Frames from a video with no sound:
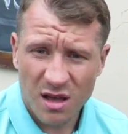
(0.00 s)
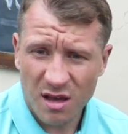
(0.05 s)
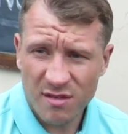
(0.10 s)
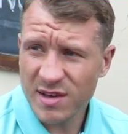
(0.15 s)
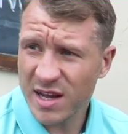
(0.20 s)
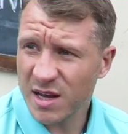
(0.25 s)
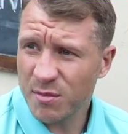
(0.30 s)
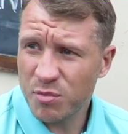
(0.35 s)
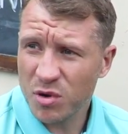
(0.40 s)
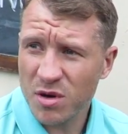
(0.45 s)

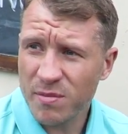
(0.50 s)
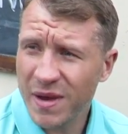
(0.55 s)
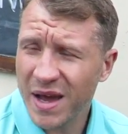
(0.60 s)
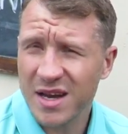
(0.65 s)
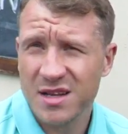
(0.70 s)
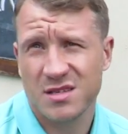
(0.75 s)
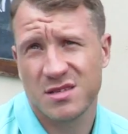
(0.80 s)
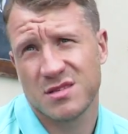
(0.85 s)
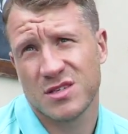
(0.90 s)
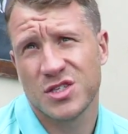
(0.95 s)
I've only put
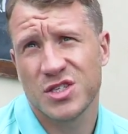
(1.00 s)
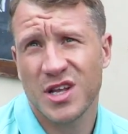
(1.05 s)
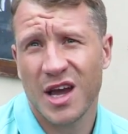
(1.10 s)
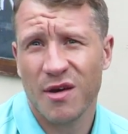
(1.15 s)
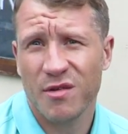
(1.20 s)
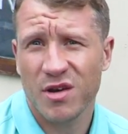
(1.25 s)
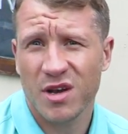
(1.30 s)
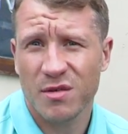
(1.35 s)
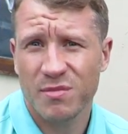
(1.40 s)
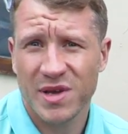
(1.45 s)
about a
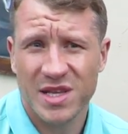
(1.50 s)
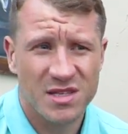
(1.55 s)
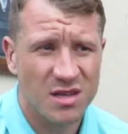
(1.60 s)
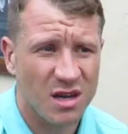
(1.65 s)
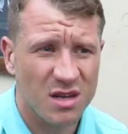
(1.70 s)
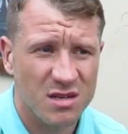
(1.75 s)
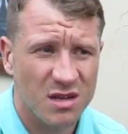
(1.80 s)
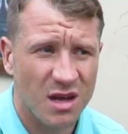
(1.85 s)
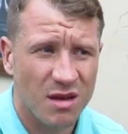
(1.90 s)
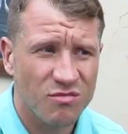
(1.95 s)
stone and a bit
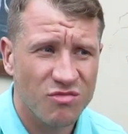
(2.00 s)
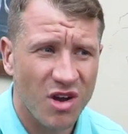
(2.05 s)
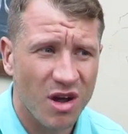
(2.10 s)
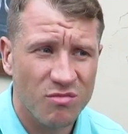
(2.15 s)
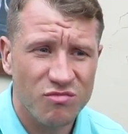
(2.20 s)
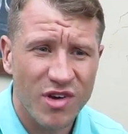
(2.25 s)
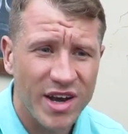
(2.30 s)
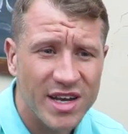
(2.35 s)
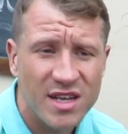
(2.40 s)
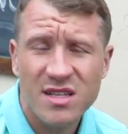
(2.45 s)
on. I'm,
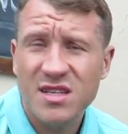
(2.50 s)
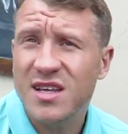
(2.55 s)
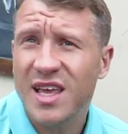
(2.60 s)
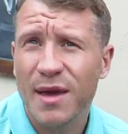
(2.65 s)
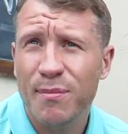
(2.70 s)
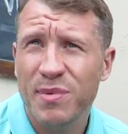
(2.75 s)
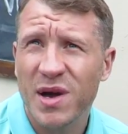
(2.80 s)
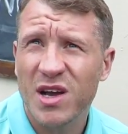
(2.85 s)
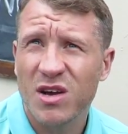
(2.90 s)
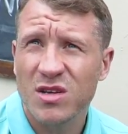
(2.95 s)
I'm ready to
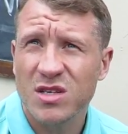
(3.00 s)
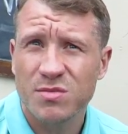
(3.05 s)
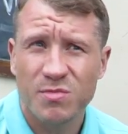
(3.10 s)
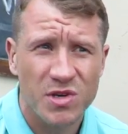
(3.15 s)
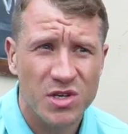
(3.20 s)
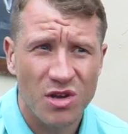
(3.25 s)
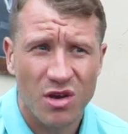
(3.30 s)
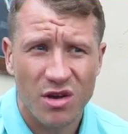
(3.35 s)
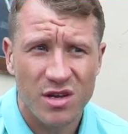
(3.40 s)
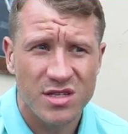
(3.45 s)
get back onto
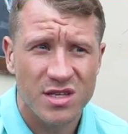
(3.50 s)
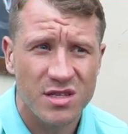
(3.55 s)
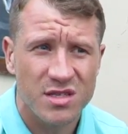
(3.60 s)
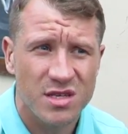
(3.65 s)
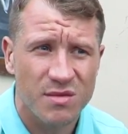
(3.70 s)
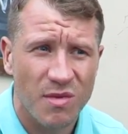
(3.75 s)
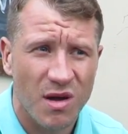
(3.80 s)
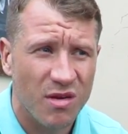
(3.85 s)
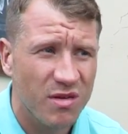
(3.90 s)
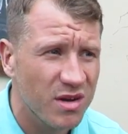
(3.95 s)
my dieting
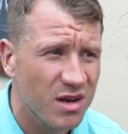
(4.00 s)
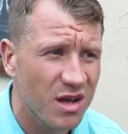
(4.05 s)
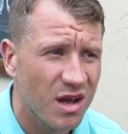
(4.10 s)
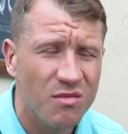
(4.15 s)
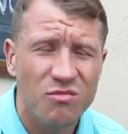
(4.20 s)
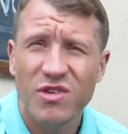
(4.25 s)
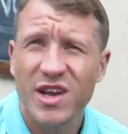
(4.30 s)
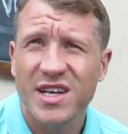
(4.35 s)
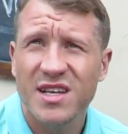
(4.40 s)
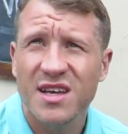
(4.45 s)
tomorrow.
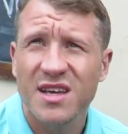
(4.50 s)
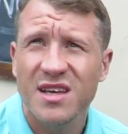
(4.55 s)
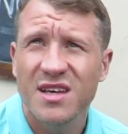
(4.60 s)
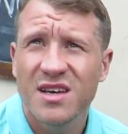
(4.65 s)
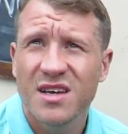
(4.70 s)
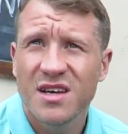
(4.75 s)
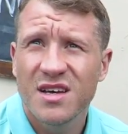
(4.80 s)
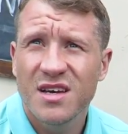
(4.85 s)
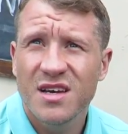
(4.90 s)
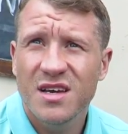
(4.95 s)
I'm ready. You know
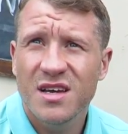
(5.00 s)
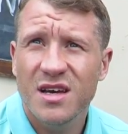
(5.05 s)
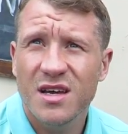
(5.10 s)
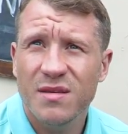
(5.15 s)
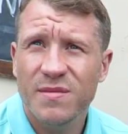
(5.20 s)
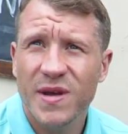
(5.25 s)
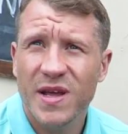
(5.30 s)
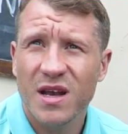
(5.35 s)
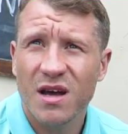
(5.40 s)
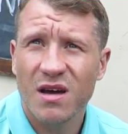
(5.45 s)

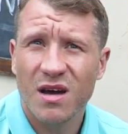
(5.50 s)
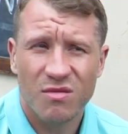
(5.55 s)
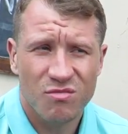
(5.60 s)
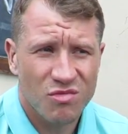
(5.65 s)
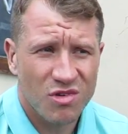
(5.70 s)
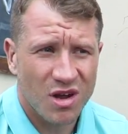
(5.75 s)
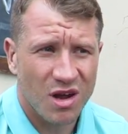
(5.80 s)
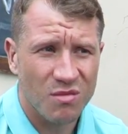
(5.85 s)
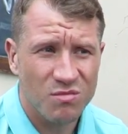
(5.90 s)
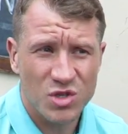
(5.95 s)
what I mean?
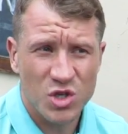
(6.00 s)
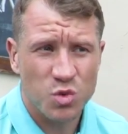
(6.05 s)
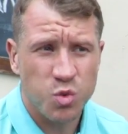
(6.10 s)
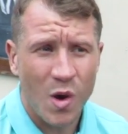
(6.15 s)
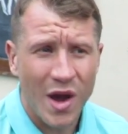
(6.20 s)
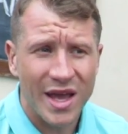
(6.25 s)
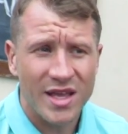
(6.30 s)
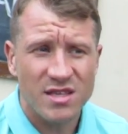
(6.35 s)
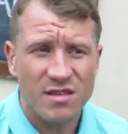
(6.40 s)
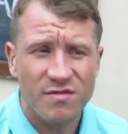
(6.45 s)
I'm, I'm just
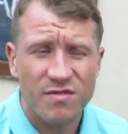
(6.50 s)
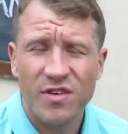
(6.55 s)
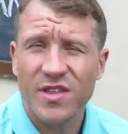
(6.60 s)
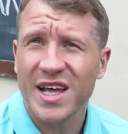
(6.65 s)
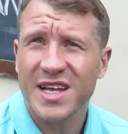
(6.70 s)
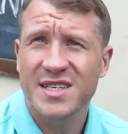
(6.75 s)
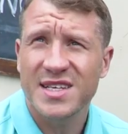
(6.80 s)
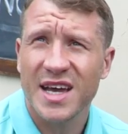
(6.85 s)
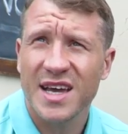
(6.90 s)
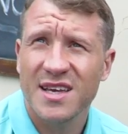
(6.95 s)
waiting for
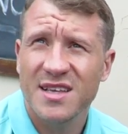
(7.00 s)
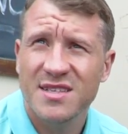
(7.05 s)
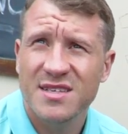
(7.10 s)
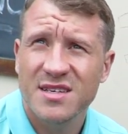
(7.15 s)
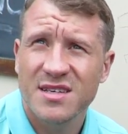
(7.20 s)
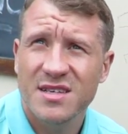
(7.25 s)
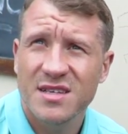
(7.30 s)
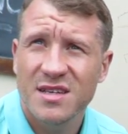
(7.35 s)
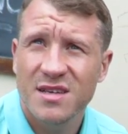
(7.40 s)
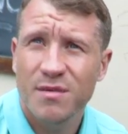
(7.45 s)
that date.
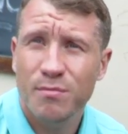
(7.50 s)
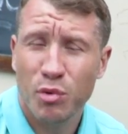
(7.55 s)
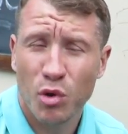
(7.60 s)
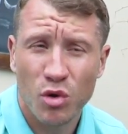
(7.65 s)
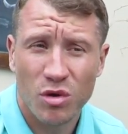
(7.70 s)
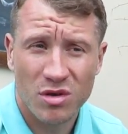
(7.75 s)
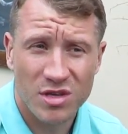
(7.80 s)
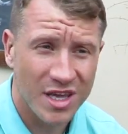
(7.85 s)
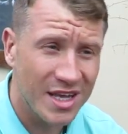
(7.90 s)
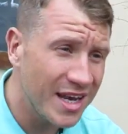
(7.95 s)
But
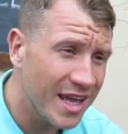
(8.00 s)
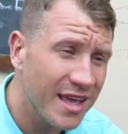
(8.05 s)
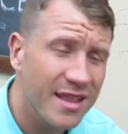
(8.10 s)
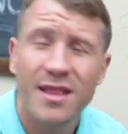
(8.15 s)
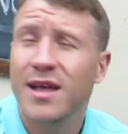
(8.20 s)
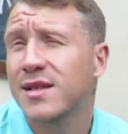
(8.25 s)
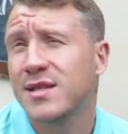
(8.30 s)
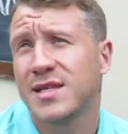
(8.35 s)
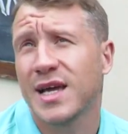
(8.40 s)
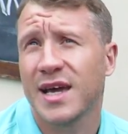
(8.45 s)
mm. you
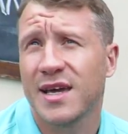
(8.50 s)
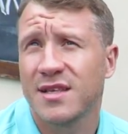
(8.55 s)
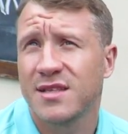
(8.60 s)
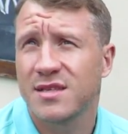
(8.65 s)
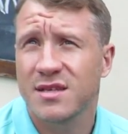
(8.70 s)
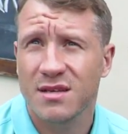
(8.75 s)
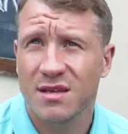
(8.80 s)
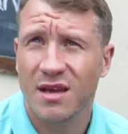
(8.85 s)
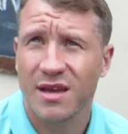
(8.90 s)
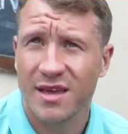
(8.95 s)
need that day
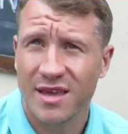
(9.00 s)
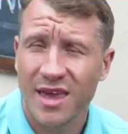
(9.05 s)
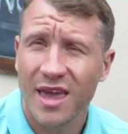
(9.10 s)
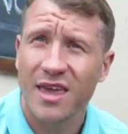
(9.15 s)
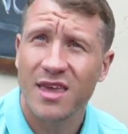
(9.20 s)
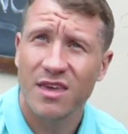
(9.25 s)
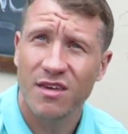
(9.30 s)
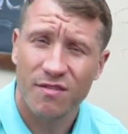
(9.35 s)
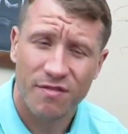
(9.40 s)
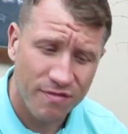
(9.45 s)
to get,
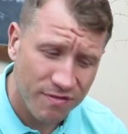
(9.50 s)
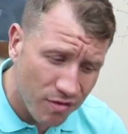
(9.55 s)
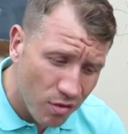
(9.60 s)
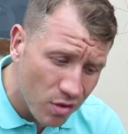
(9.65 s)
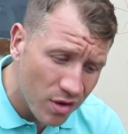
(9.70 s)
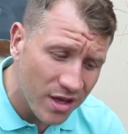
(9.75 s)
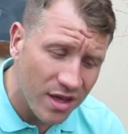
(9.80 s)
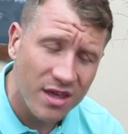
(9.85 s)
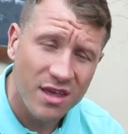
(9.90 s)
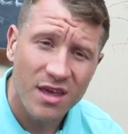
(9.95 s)
get, you
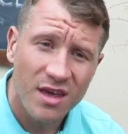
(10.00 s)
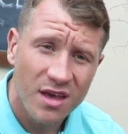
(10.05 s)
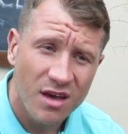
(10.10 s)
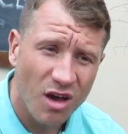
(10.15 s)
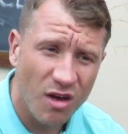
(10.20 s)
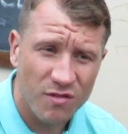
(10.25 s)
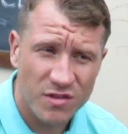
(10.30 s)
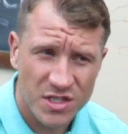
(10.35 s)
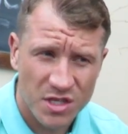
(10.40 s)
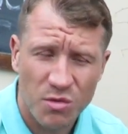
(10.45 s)
fully,
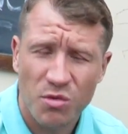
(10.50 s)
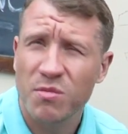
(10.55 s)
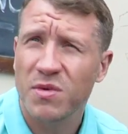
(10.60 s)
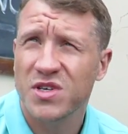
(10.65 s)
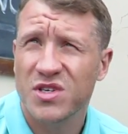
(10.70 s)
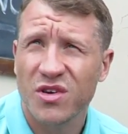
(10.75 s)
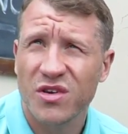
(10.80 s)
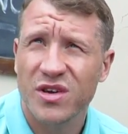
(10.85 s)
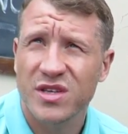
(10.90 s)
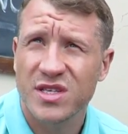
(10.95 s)
obviously with
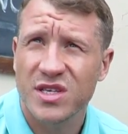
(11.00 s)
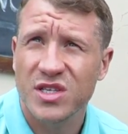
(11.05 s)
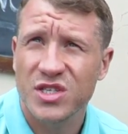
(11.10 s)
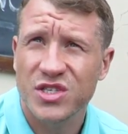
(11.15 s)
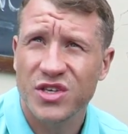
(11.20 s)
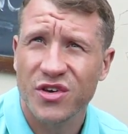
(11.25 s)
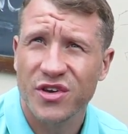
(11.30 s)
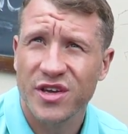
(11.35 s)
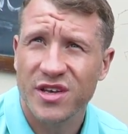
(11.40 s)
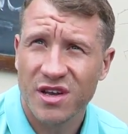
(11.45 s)
my diet
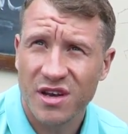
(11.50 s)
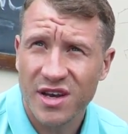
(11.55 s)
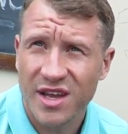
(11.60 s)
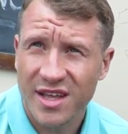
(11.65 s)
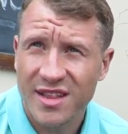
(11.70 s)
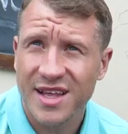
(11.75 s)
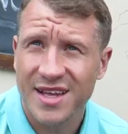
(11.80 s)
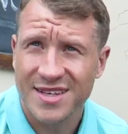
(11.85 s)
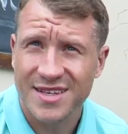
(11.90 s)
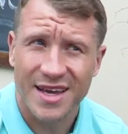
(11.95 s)
inside, I
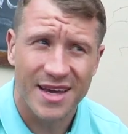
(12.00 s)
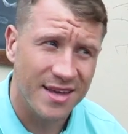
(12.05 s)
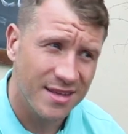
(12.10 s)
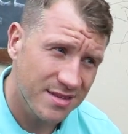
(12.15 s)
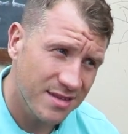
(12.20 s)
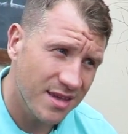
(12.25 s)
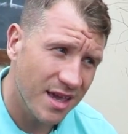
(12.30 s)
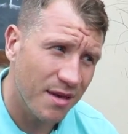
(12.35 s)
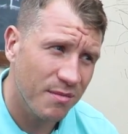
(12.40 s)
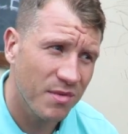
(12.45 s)
need that day
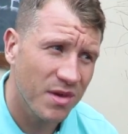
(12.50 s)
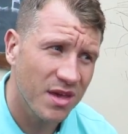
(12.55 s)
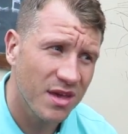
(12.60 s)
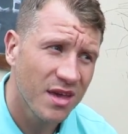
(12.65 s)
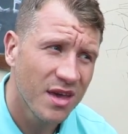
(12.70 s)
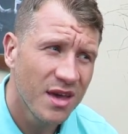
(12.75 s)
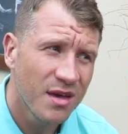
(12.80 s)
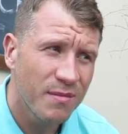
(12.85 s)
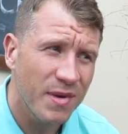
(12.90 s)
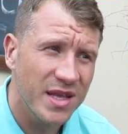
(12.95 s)
to get me
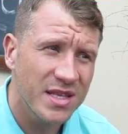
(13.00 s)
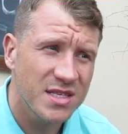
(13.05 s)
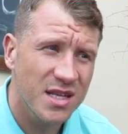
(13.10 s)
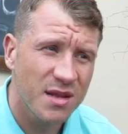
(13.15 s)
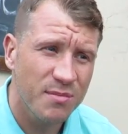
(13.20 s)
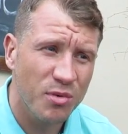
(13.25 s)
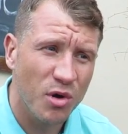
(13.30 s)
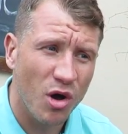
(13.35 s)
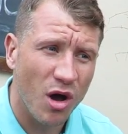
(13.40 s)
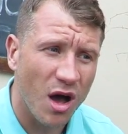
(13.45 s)

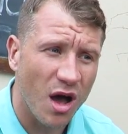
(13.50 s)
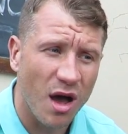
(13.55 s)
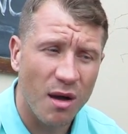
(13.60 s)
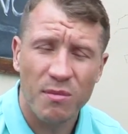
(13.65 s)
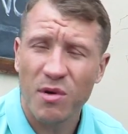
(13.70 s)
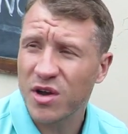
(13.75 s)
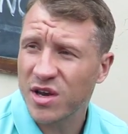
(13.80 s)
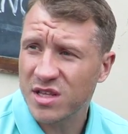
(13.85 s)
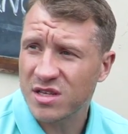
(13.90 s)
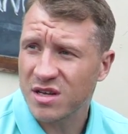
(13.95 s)
mentally, but
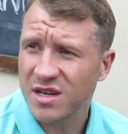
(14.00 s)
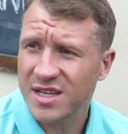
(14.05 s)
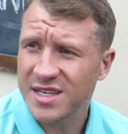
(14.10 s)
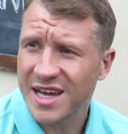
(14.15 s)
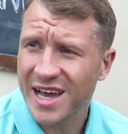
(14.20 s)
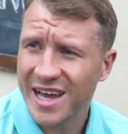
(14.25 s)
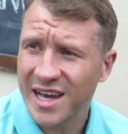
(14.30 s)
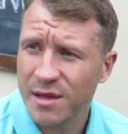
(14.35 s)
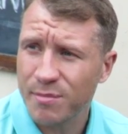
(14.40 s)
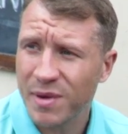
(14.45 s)
I'm on it on a
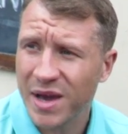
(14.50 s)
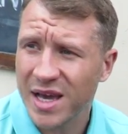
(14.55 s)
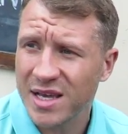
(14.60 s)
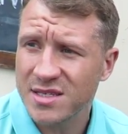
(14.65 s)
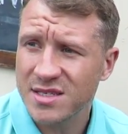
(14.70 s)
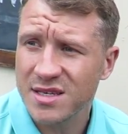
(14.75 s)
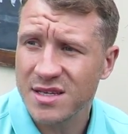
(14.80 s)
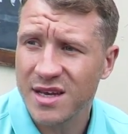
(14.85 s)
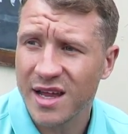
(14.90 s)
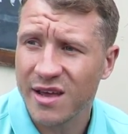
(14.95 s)
daily
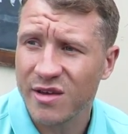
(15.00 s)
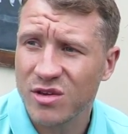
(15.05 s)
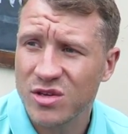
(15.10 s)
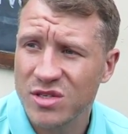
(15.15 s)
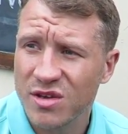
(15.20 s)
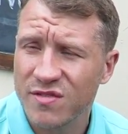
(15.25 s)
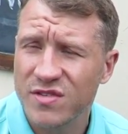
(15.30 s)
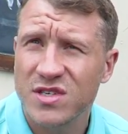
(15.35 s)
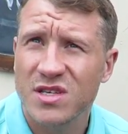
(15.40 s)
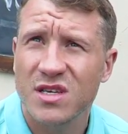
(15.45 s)
basis now
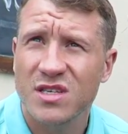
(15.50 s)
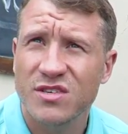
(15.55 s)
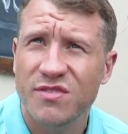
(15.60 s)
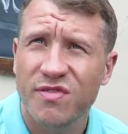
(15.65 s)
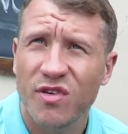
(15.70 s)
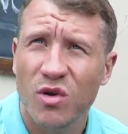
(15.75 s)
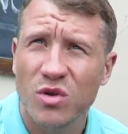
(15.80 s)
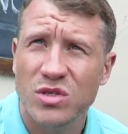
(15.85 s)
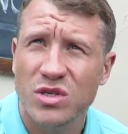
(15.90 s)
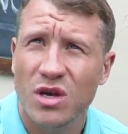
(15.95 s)
because obviously it's a
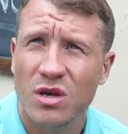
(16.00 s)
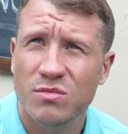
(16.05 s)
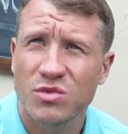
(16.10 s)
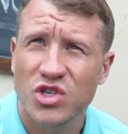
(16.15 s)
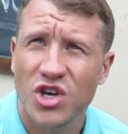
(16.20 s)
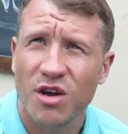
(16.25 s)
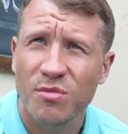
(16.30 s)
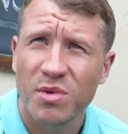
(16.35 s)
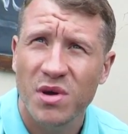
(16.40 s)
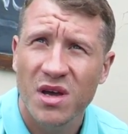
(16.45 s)

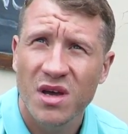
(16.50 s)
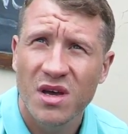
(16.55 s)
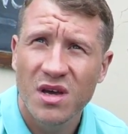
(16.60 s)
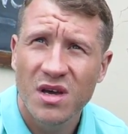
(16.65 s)
full-time job.